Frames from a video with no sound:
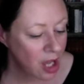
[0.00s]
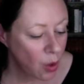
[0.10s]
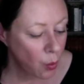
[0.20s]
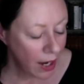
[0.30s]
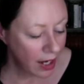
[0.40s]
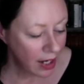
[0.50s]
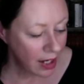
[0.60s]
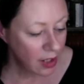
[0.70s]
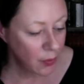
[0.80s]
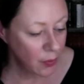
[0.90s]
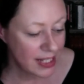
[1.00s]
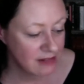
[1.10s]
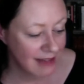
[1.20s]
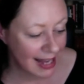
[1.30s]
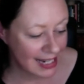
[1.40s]
when
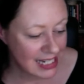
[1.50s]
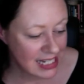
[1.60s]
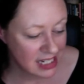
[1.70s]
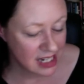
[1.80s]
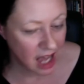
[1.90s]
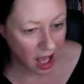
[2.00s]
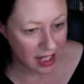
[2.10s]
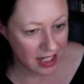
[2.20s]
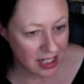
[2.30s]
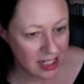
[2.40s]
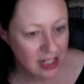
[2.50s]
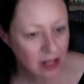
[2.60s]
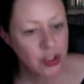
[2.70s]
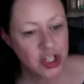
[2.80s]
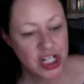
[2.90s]
Louisa Atkinson died,
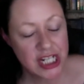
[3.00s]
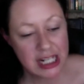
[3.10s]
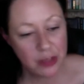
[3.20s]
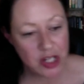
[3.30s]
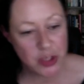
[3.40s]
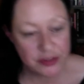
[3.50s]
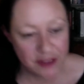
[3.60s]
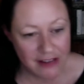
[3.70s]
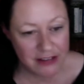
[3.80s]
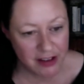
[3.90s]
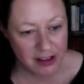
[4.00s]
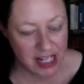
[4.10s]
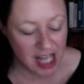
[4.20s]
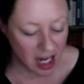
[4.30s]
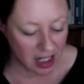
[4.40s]
which she did when she was very, very
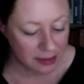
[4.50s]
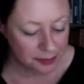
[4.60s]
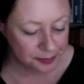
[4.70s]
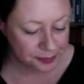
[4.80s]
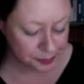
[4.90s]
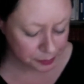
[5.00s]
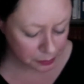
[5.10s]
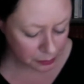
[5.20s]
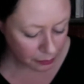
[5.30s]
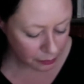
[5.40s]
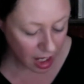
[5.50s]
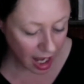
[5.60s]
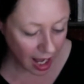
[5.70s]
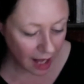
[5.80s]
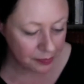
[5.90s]
young.
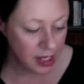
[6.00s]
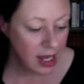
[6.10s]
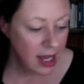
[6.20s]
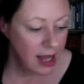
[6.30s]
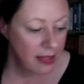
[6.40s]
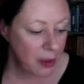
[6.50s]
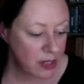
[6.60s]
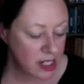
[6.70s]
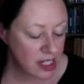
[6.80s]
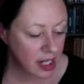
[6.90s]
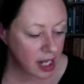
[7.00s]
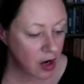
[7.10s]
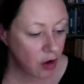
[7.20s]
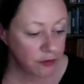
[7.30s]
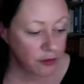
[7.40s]
There was a lot
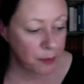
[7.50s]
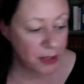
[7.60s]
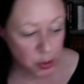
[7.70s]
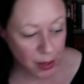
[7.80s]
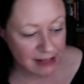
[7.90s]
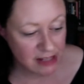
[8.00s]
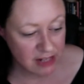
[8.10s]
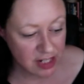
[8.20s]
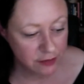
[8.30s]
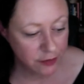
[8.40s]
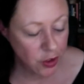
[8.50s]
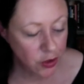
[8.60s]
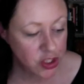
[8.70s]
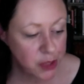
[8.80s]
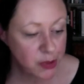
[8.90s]
of obituaries written for her because
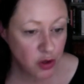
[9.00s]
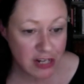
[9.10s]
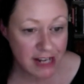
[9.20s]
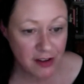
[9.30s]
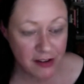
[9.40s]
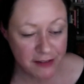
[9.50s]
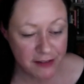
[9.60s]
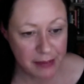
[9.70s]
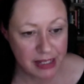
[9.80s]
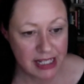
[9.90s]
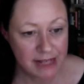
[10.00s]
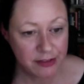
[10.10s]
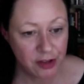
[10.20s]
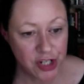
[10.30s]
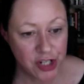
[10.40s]
she was already very famous, even
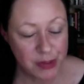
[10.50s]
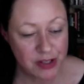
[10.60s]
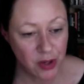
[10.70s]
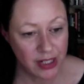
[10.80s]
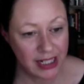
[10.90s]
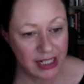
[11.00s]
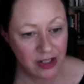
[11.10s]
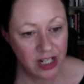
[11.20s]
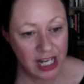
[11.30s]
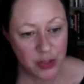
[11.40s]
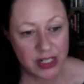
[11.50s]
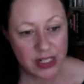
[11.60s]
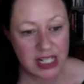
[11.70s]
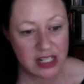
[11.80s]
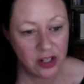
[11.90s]
though she was only in her late
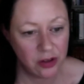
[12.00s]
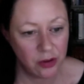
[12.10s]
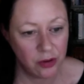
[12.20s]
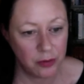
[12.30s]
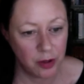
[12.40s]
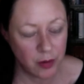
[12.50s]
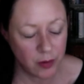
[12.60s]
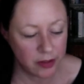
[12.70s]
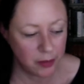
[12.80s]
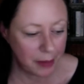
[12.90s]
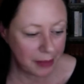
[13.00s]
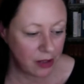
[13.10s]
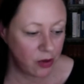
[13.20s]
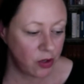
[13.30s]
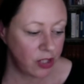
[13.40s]
20s or maybe her
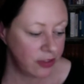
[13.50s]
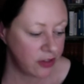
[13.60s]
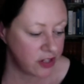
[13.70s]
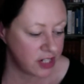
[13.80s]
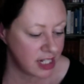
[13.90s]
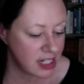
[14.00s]
early 30s.